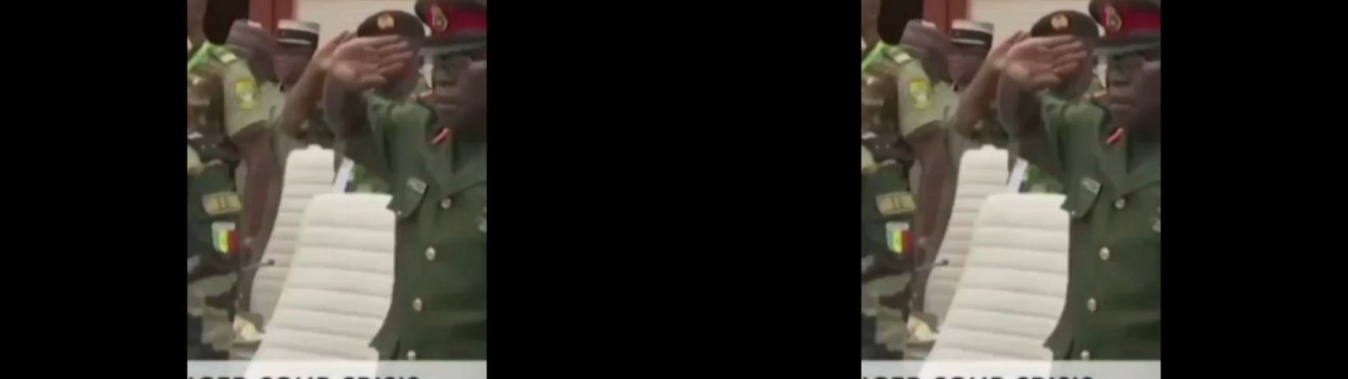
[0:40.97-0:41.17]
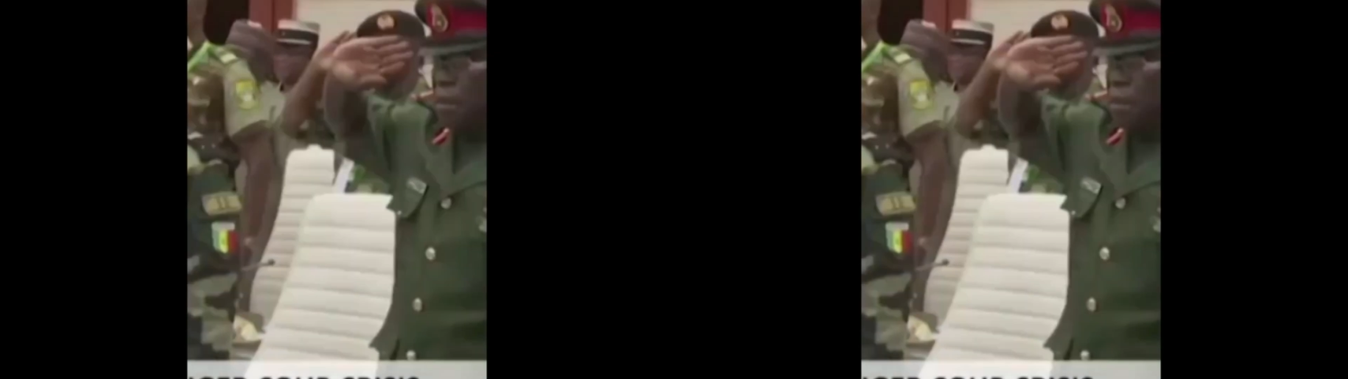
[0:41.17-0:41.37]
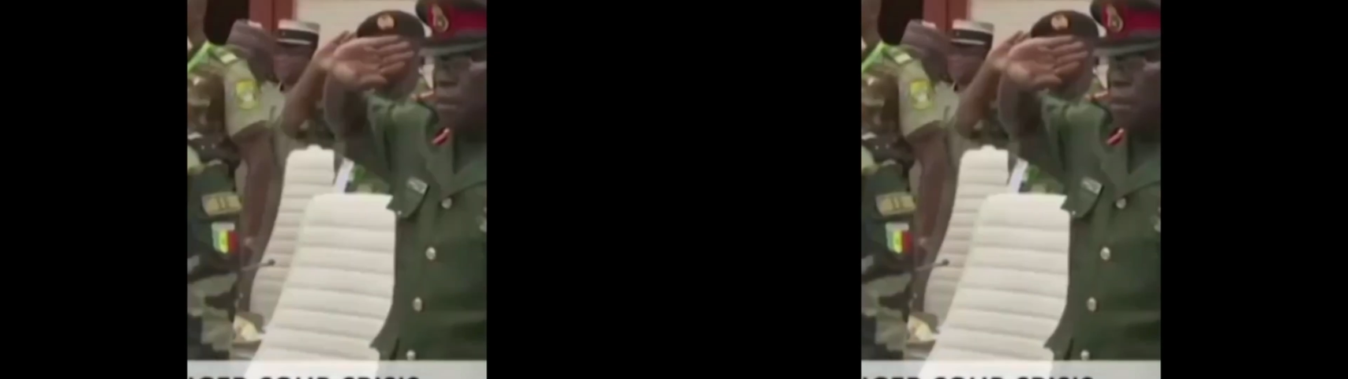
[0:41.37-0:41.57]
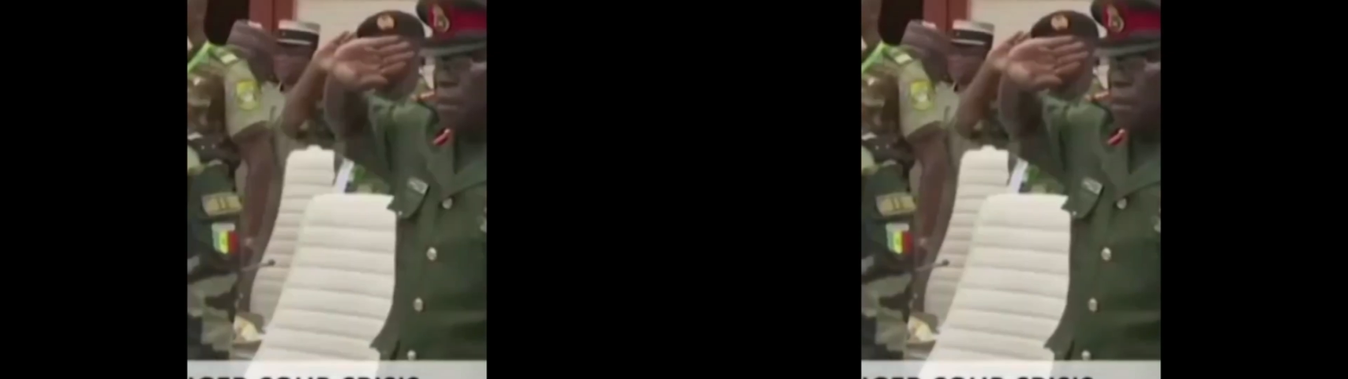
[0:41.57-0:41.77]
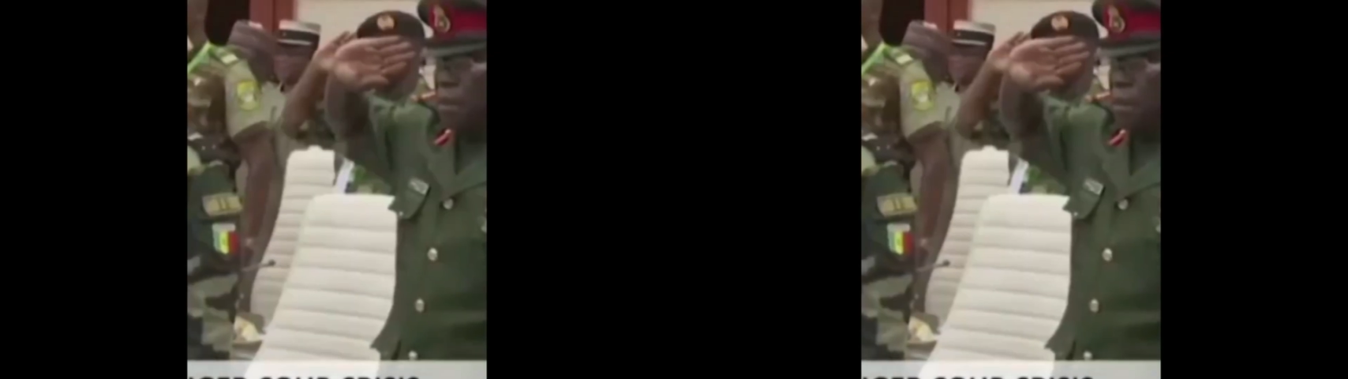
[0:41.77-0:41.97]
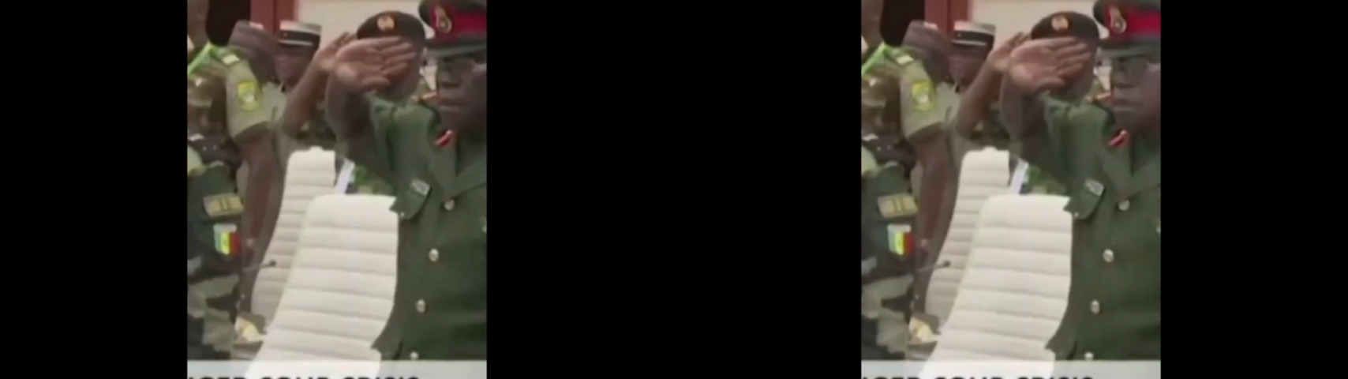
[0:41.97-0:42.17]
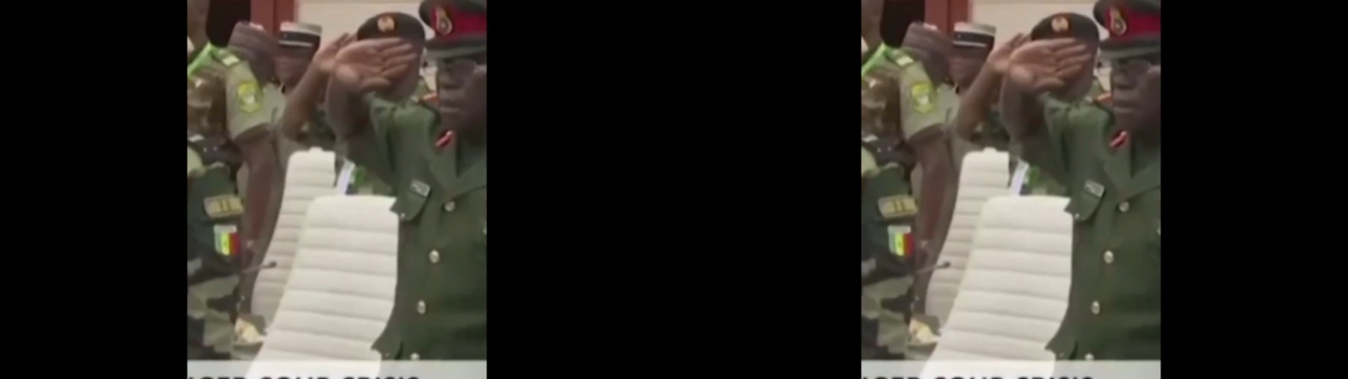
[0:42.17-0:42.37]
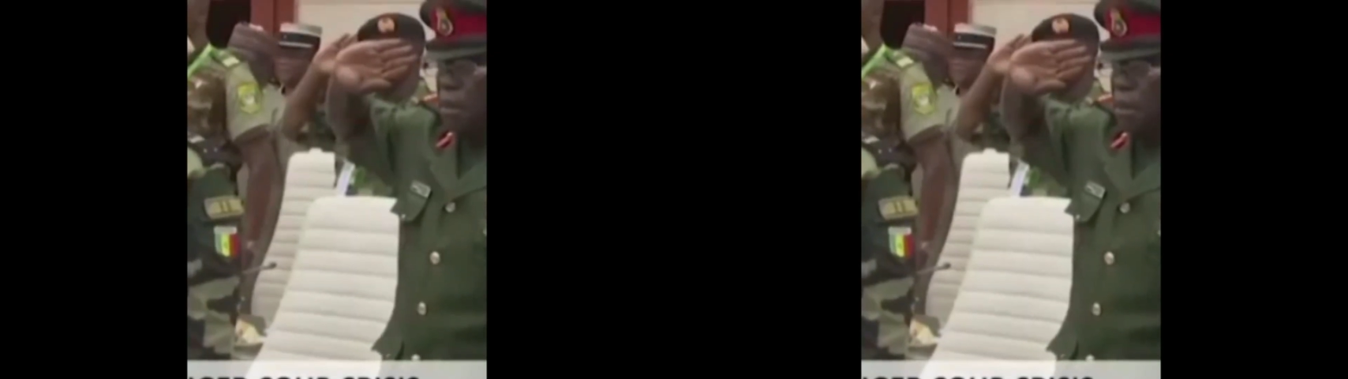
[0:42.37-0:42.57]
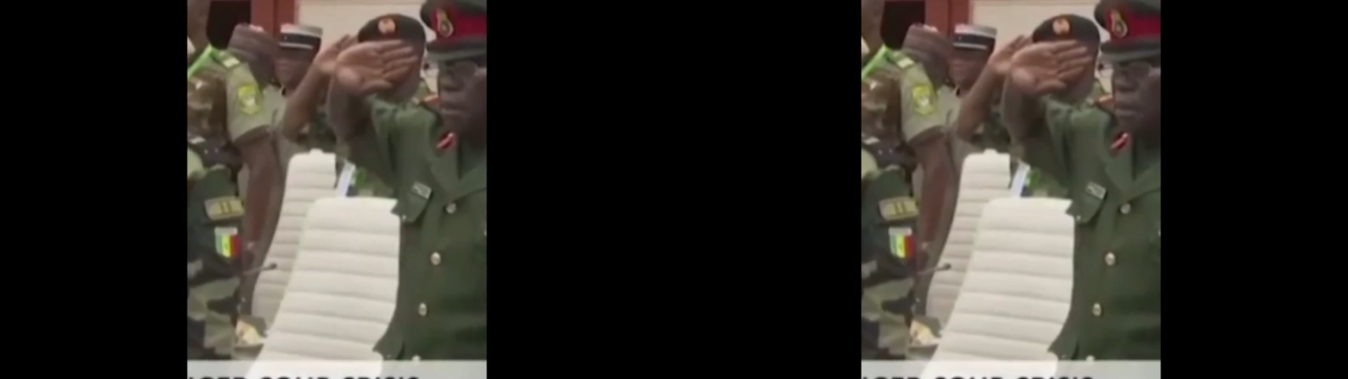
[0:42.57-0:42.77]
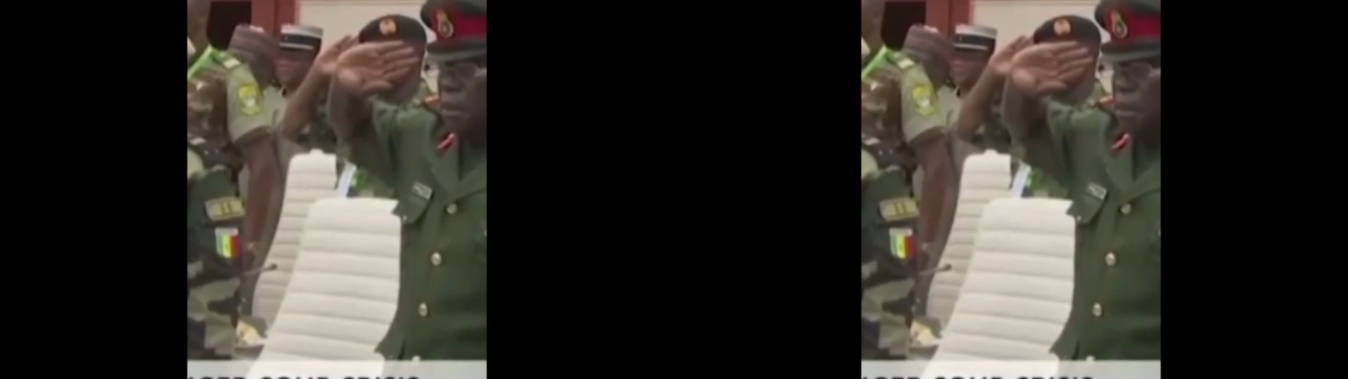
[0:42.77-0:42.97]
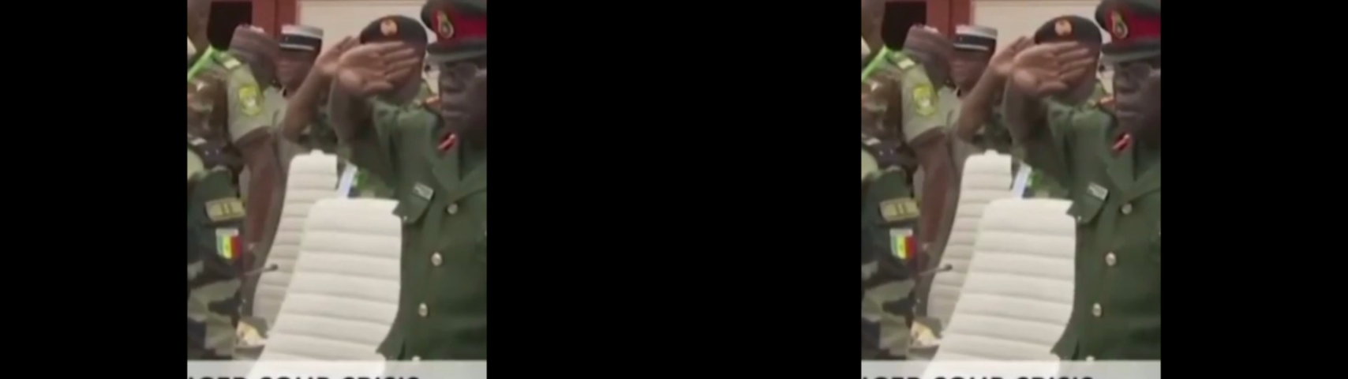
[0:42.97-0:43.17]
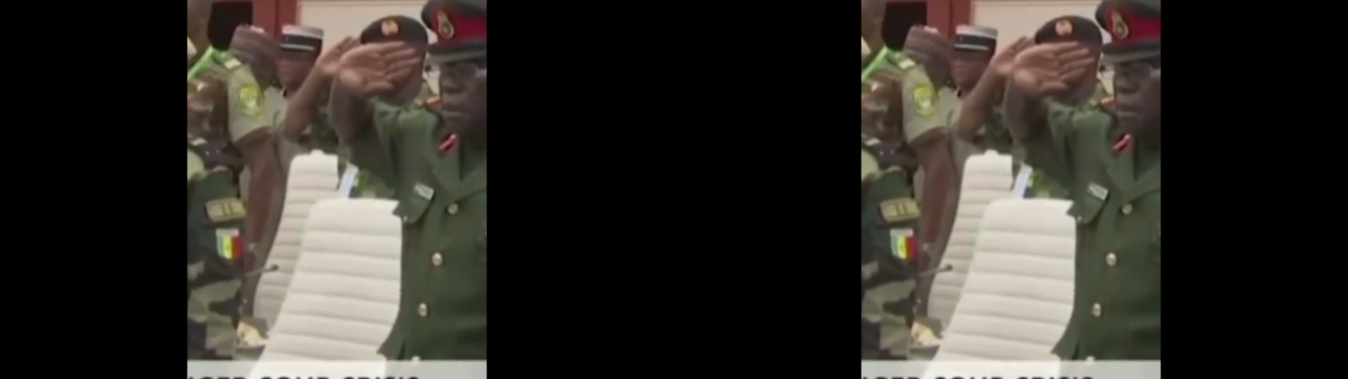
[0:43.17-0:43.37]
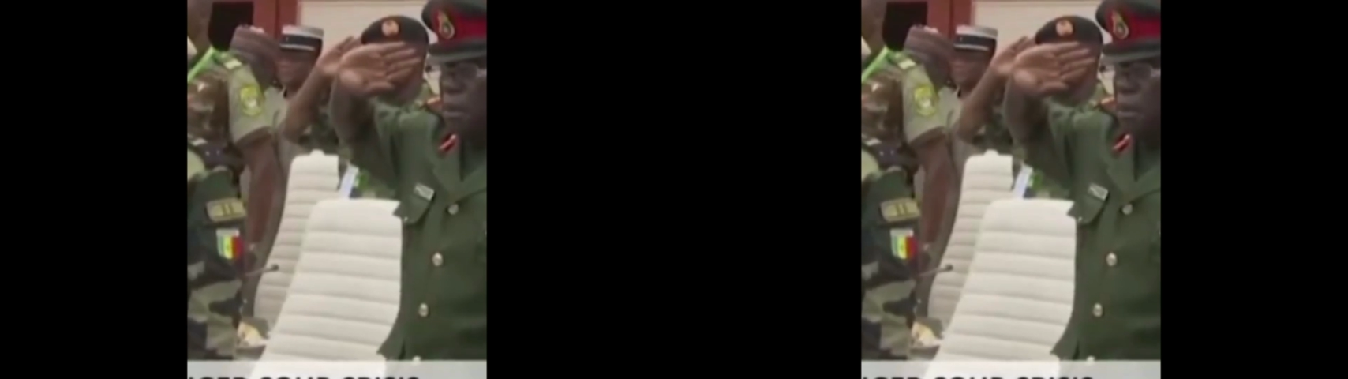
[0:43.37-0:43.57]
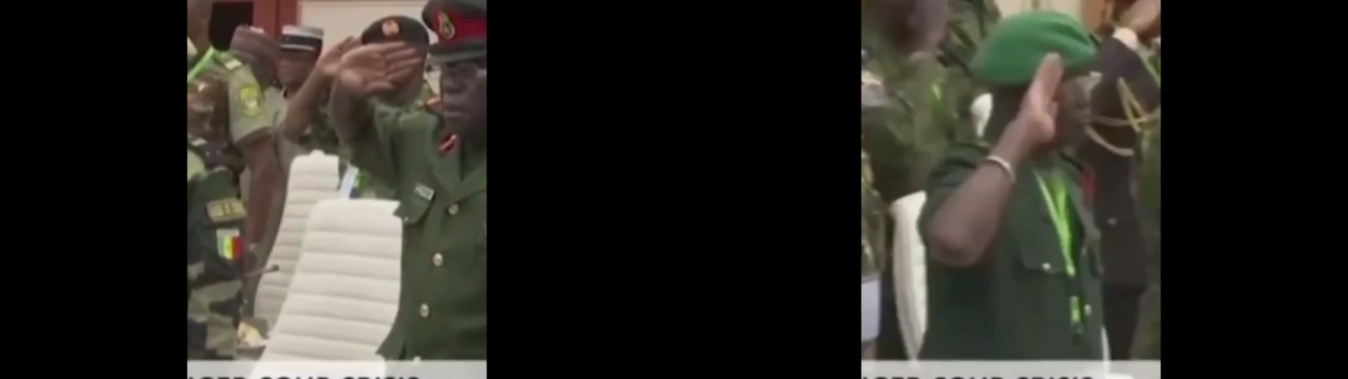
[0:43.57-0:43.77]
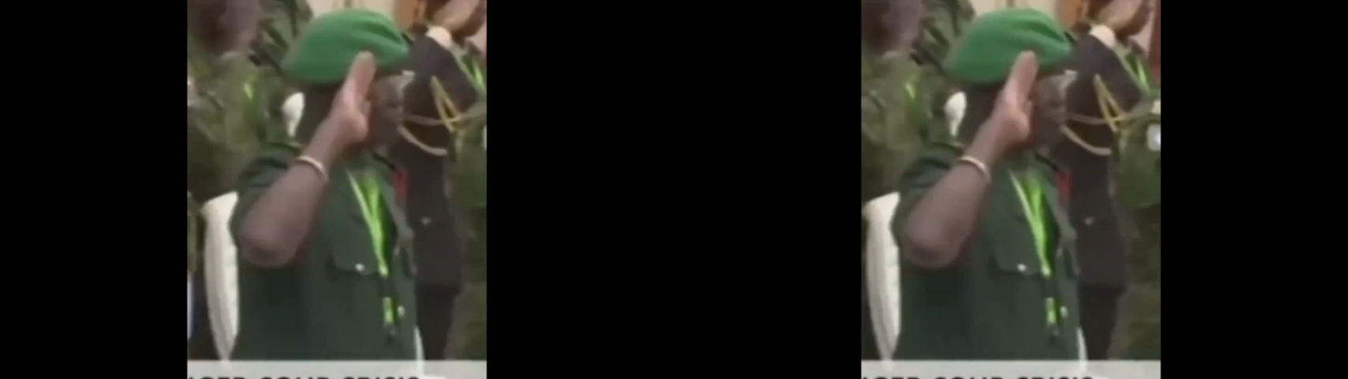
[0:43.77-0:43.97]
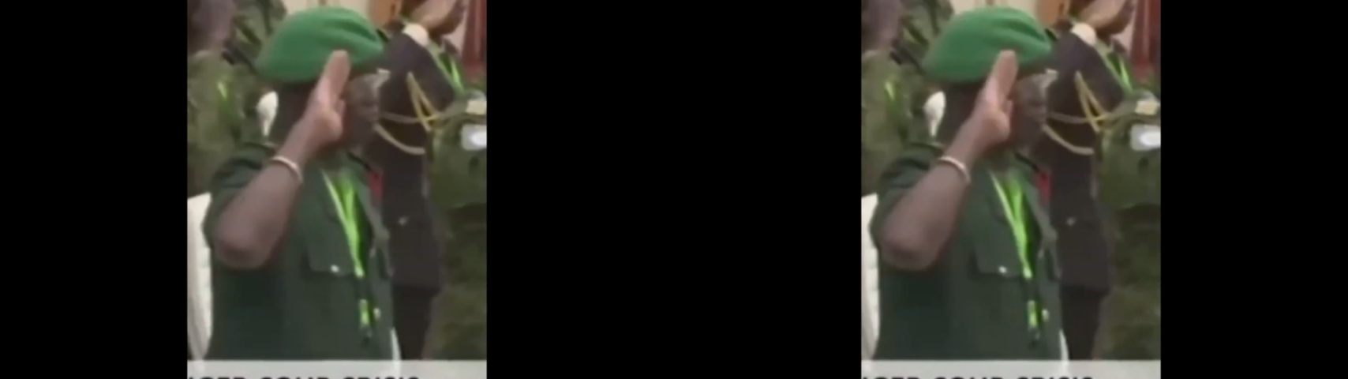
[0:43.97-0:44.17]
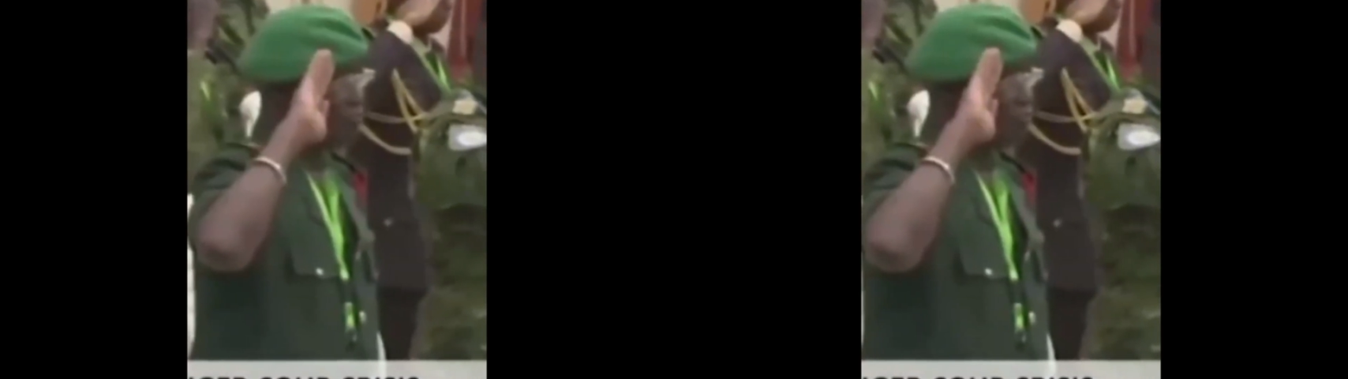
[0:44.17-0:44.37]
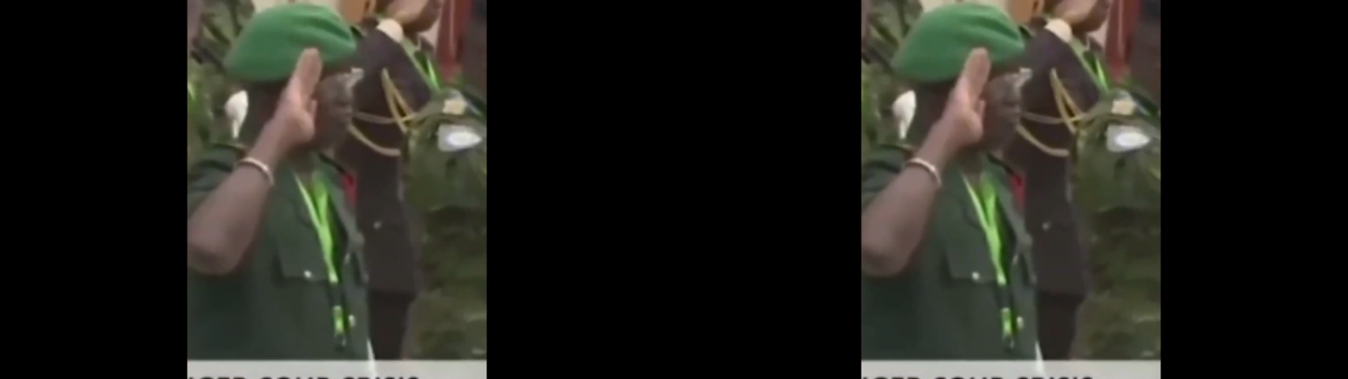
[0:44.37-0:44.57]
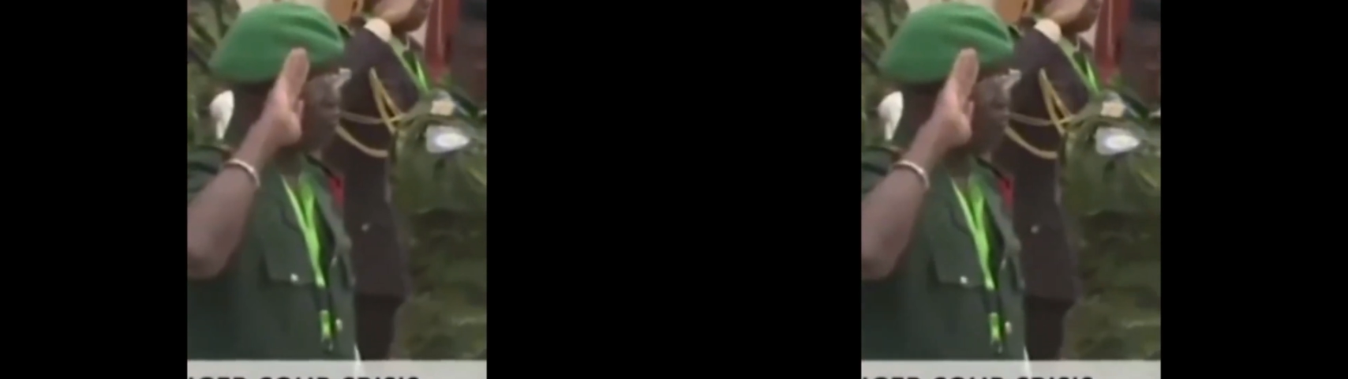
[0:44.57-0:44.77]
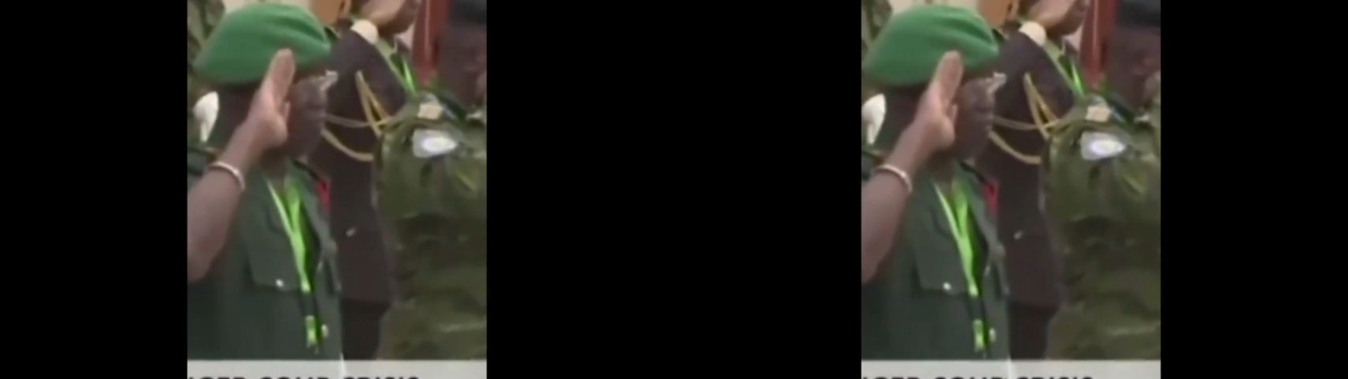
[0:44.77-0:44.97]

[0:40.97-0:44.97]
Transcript: (no speaker visible)